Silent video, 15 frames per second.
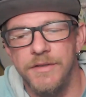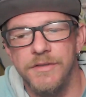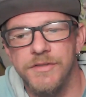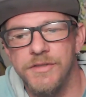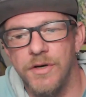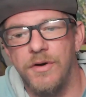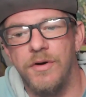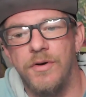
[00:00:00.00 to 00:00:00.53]

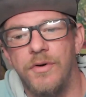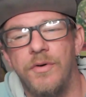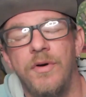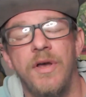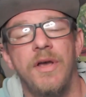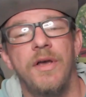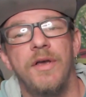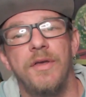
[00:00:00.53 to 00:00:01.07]
So
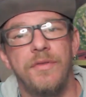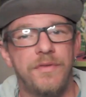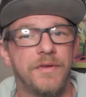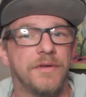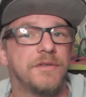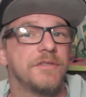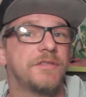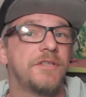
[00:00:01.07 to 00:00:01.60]

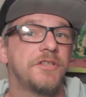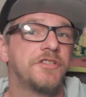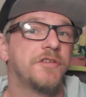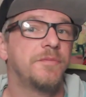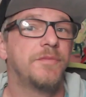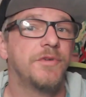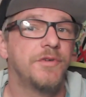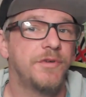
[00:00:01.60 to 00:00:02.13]
the
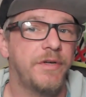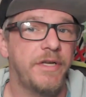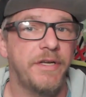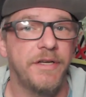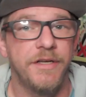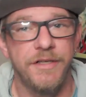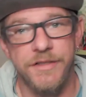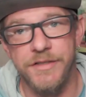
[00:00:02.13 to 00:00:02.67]
decision buoy
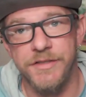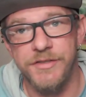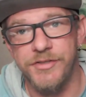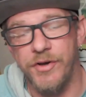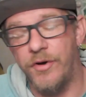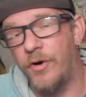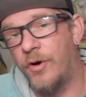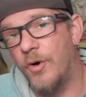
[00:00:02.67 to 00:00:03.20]
is
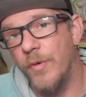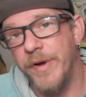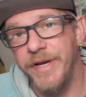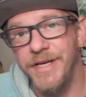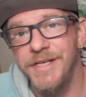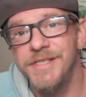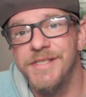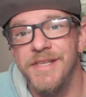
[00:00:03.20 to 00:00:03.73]

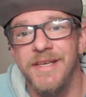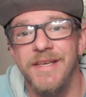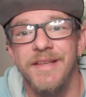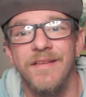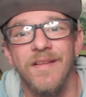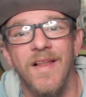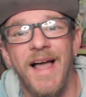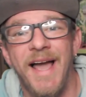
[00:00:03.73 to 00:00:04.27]
always the
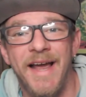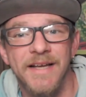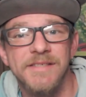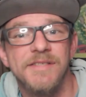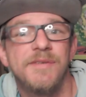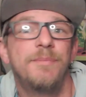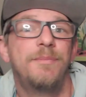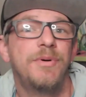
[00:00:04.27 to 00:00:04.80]

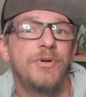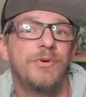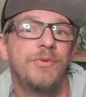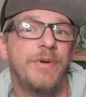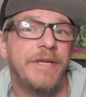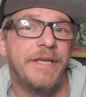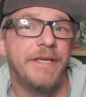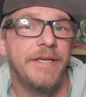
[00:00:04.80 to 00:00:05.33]
last
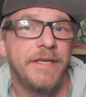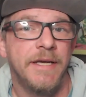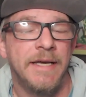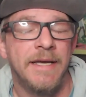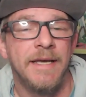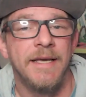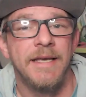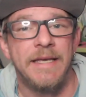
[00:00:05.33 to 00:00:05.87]
buoy
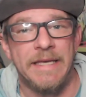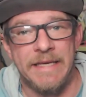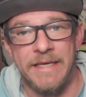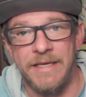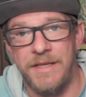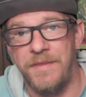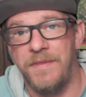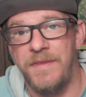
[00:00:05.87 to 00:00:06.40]

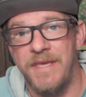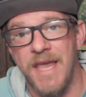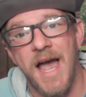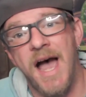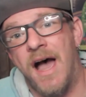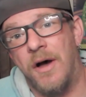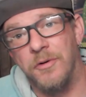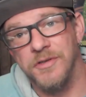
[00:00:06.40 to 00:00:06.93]
in the
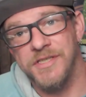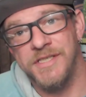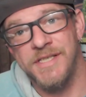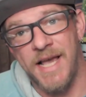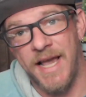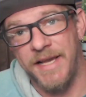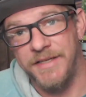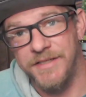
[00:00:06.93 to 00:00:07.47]

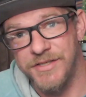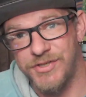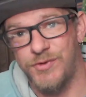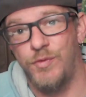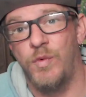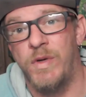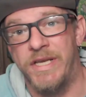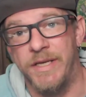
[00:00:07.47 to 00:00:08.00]
outside
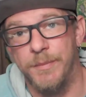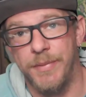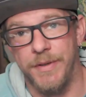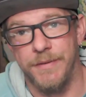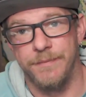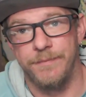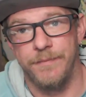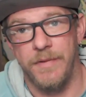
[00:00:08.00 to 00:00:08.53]
sweep,
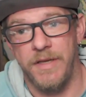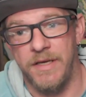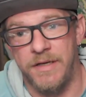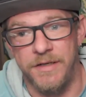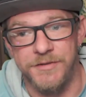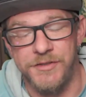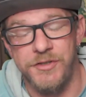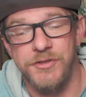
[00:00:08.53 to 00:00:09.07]

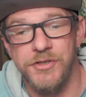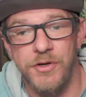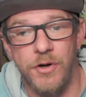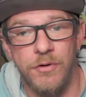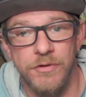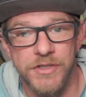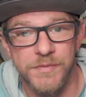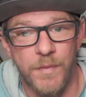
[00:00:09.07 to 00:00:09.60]
and it's usually
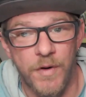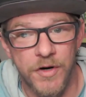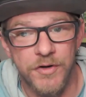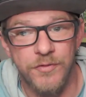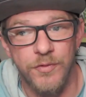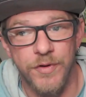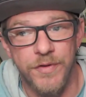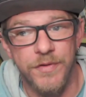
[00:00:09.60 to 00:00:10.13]
always
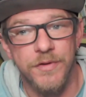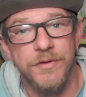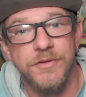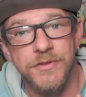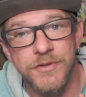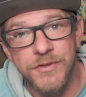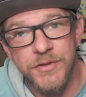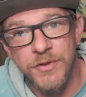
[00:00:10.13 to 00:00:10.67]
marked with
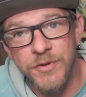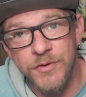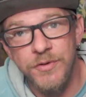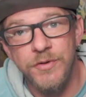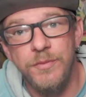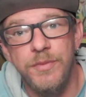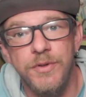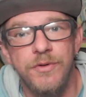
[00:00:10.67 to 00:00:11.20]

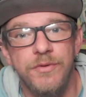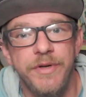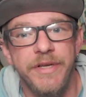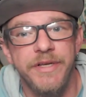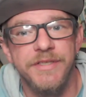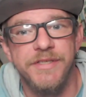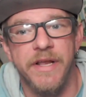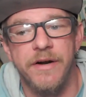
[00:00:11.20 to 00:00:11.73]
2
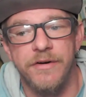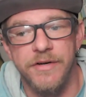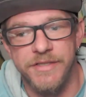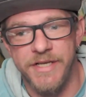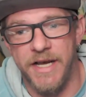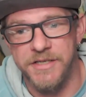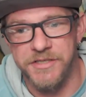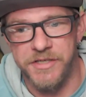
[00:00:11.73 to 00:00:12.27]
buoys that are
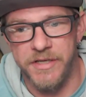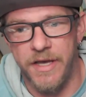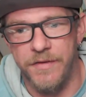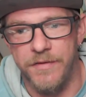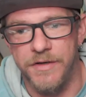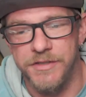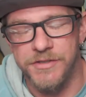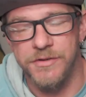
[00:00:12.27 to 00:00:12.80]
attached
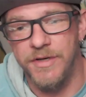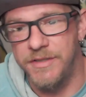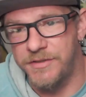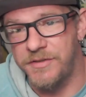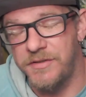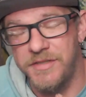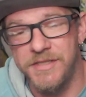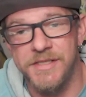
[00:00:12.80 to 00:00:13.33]
together. So
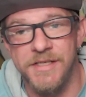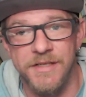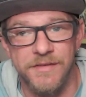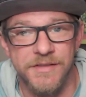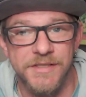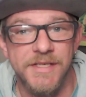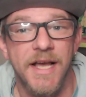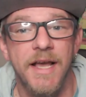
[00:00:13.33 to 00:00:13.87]
as you see
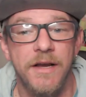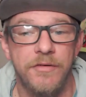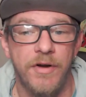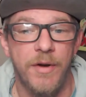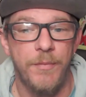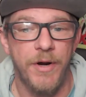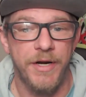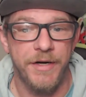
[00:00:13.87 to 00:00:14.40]
in this
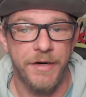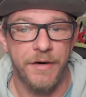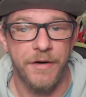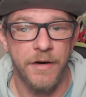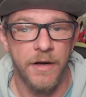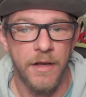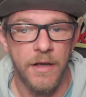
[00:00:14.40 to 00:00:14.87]
diagram right here,